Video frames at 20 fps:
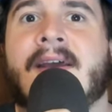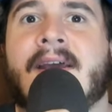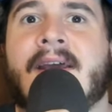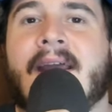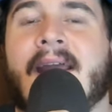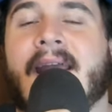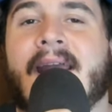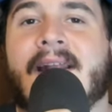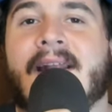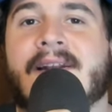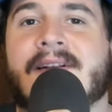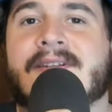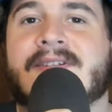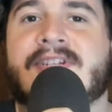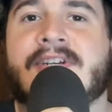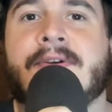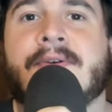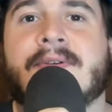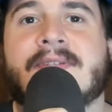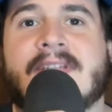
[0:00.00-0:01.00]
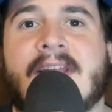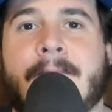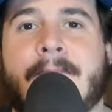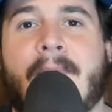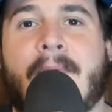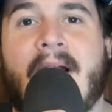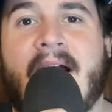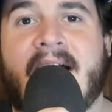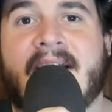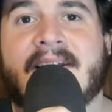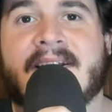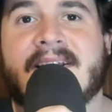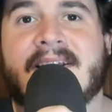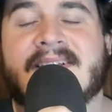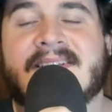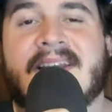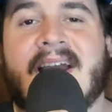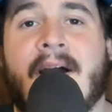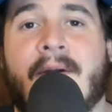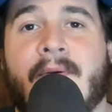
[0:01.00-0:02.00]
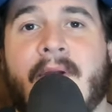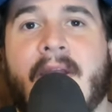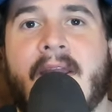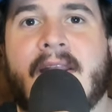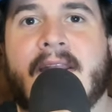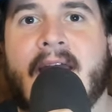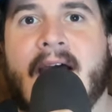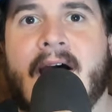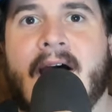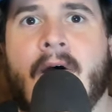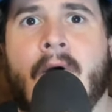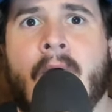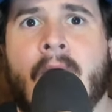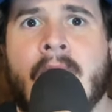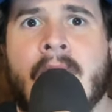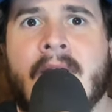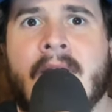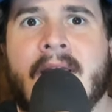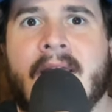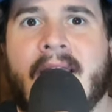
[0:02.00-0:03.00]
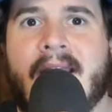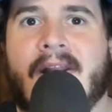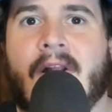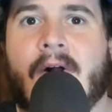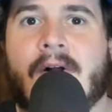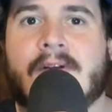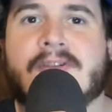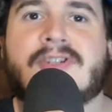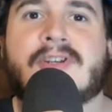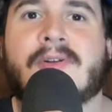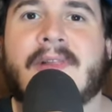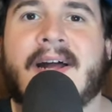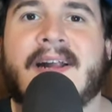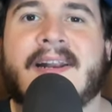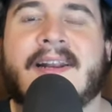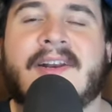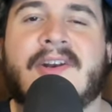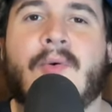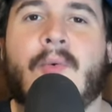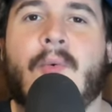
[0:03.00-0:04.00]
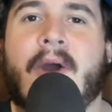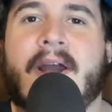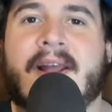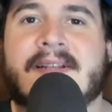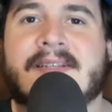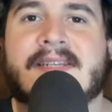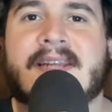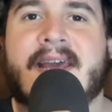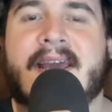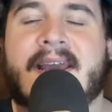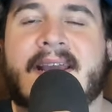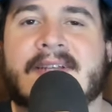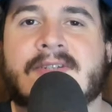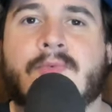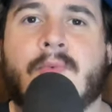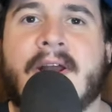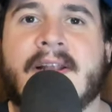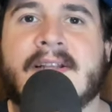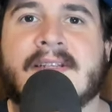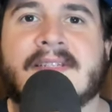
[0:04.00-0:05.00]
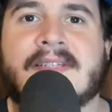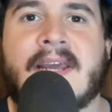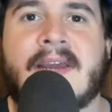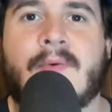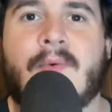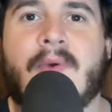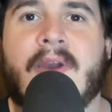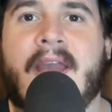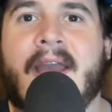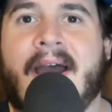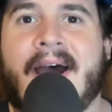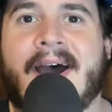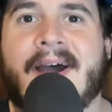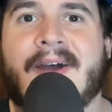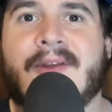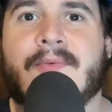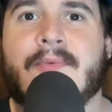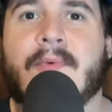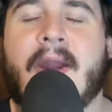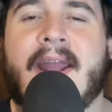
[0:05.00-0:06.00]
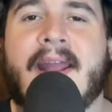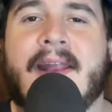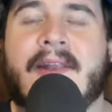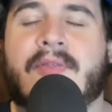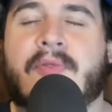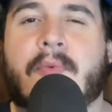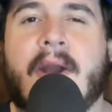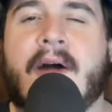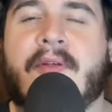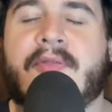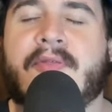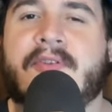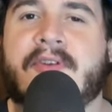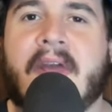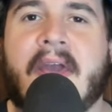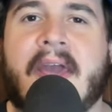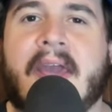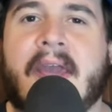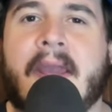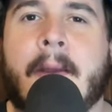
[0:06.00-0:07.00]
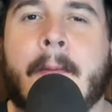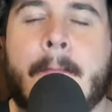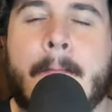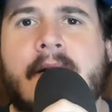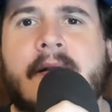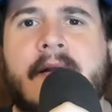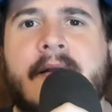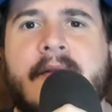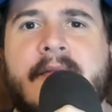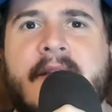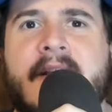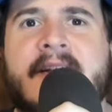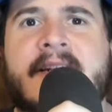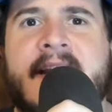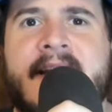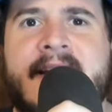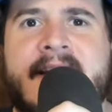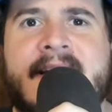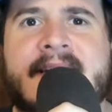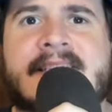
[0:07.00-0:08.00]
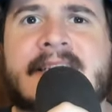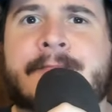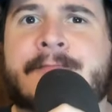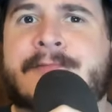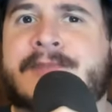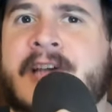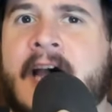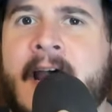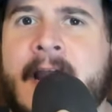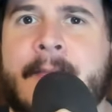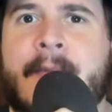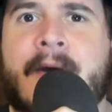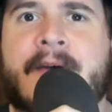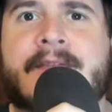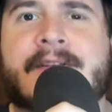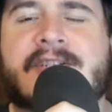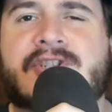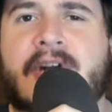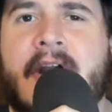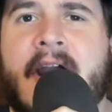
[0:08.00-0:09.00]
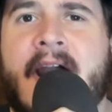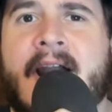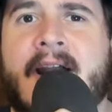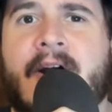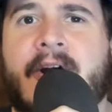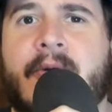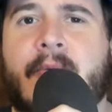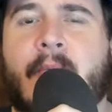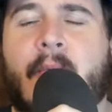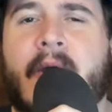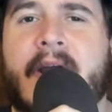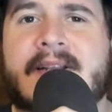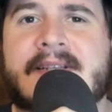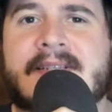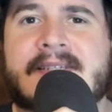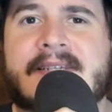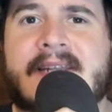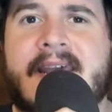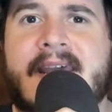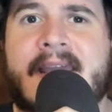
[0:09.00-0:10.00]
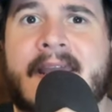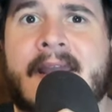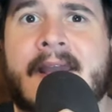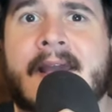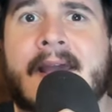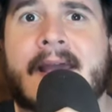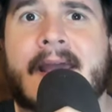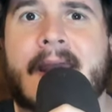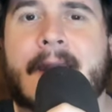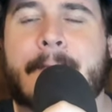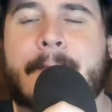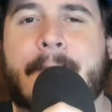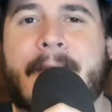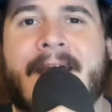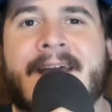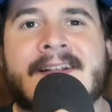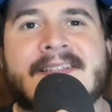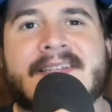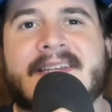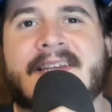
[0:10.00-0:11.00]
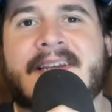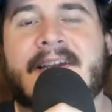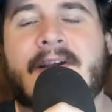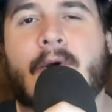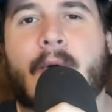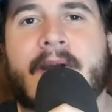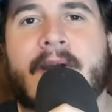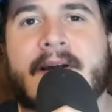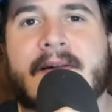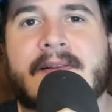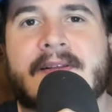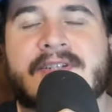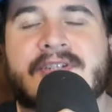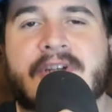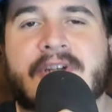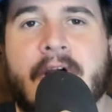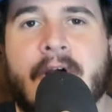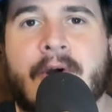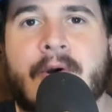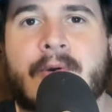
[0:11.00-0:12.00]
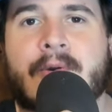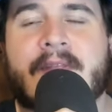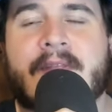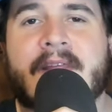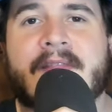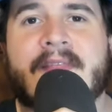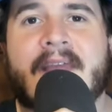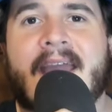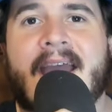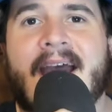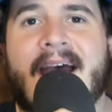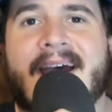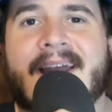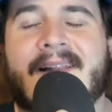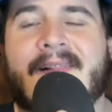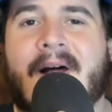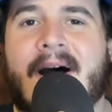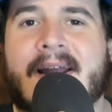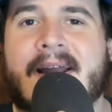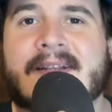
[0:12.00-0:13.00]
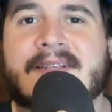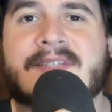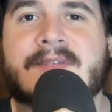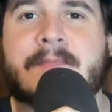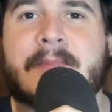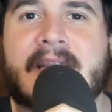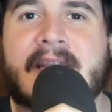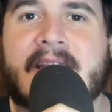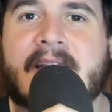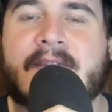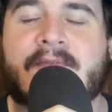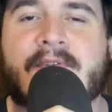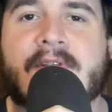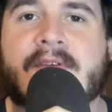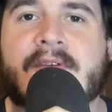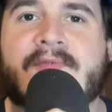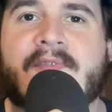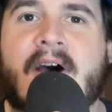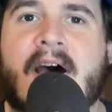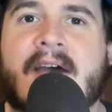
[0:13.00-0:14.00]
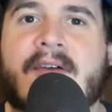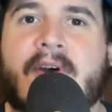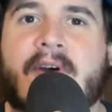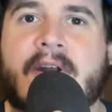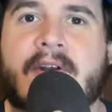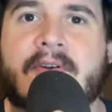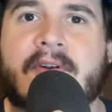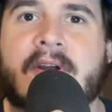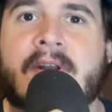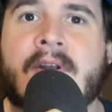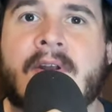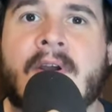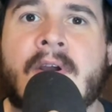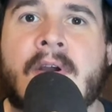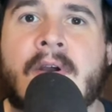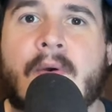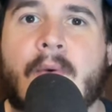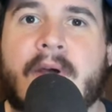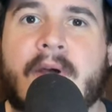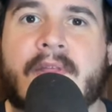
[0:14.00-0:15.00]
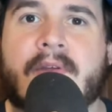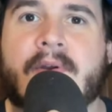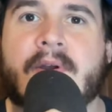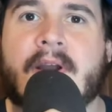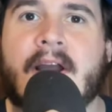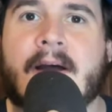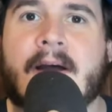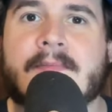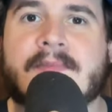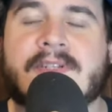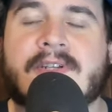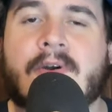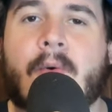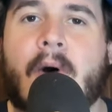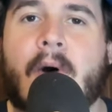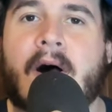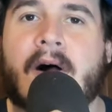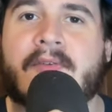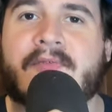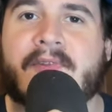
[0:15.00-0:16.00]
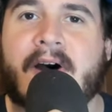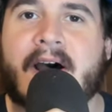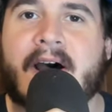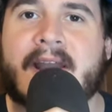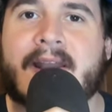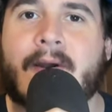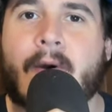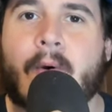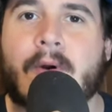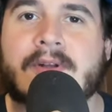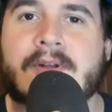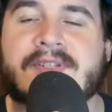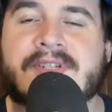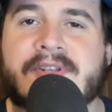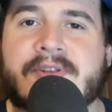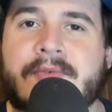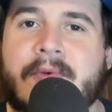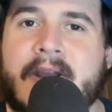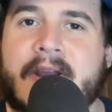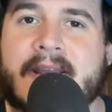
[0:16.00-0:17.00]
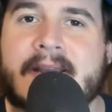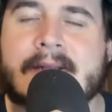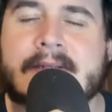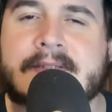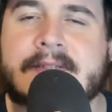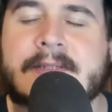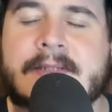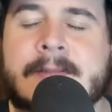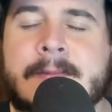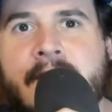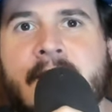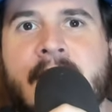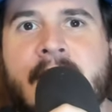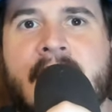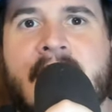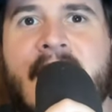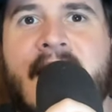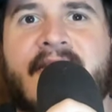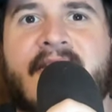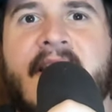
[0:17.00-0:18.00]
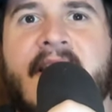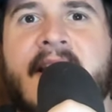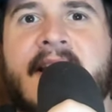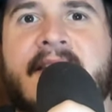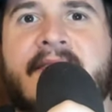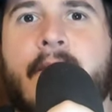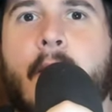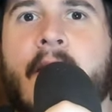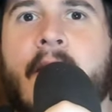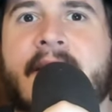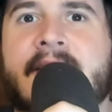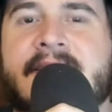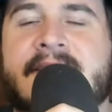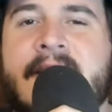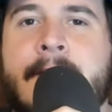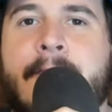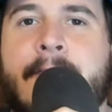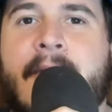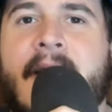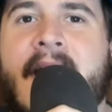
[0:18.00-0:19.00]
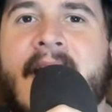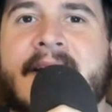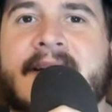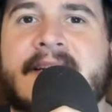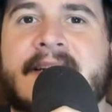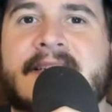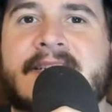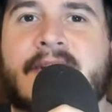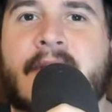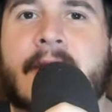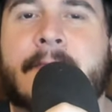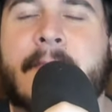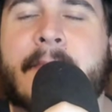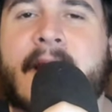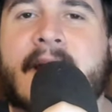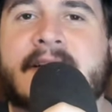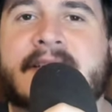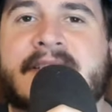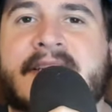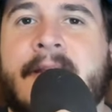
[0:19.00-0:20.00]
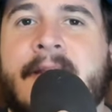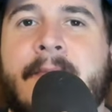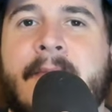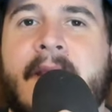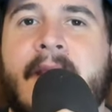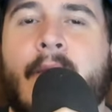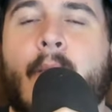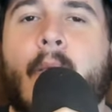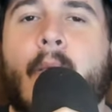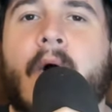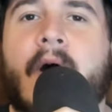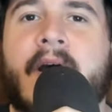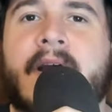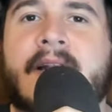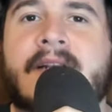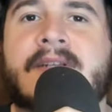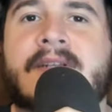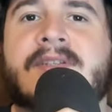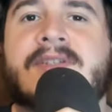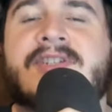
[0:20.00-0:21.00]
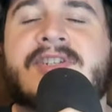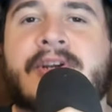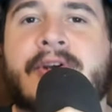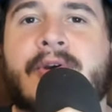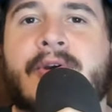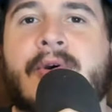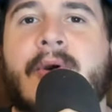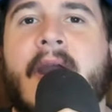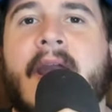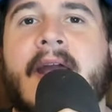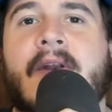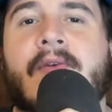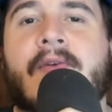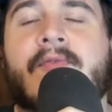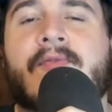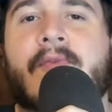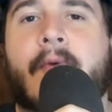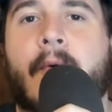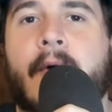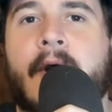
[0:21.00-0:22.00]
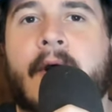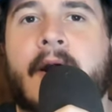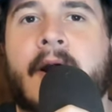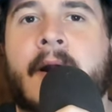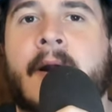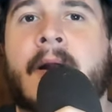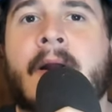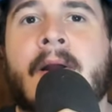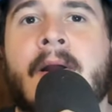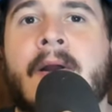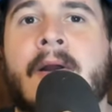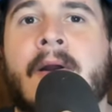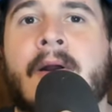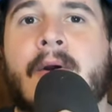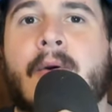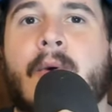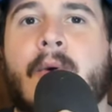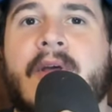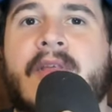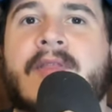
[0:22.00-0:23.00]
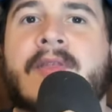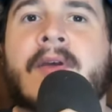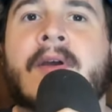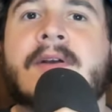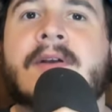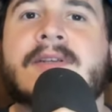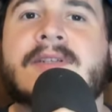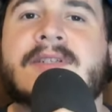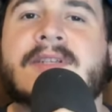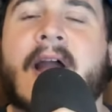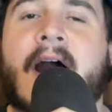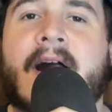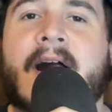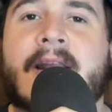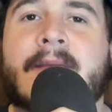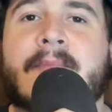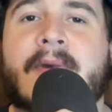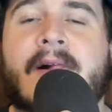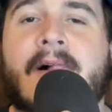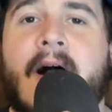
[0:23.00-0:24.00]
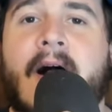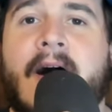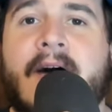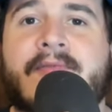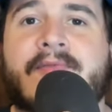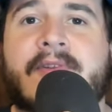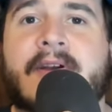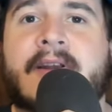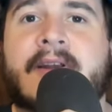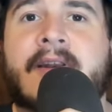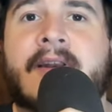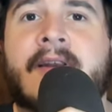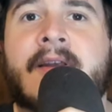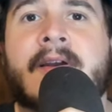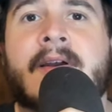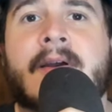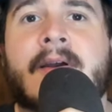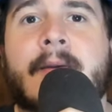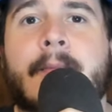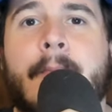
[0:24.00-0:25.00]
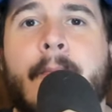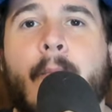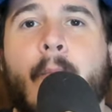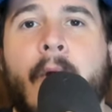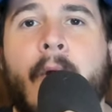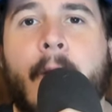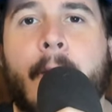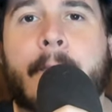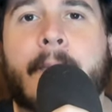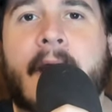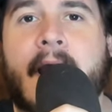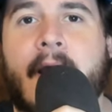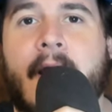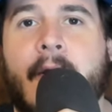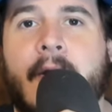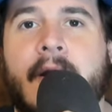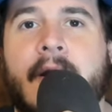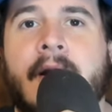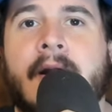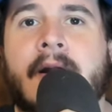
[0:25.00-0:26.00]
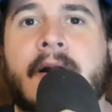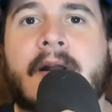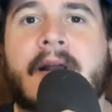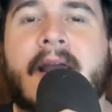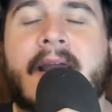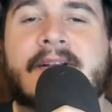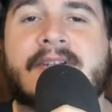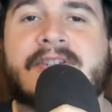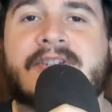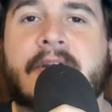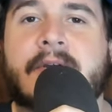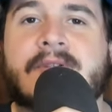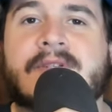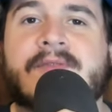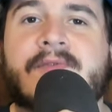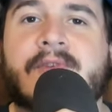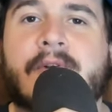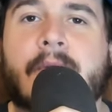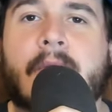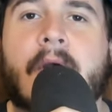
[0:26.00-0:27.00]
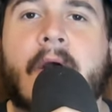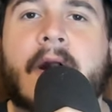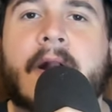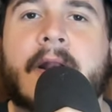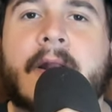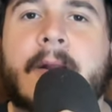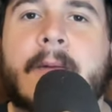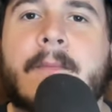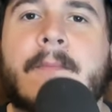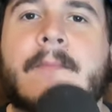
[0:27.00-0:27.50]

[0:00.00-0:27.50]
and Tuesday practice got rained out. And it also led into Wednesday, as Wednesday we had rain throughout the day. They did get some time on the track on Wednesday, and Penske quickly shown that they had a lot of speed for the 500, whether it comes to qualifying or to the race. Yeah, at the end of Wednesday practice, you had Penske being 1, 2, and 4 with Scotty McLaughlin, Will Power, and Joseph Newgarden.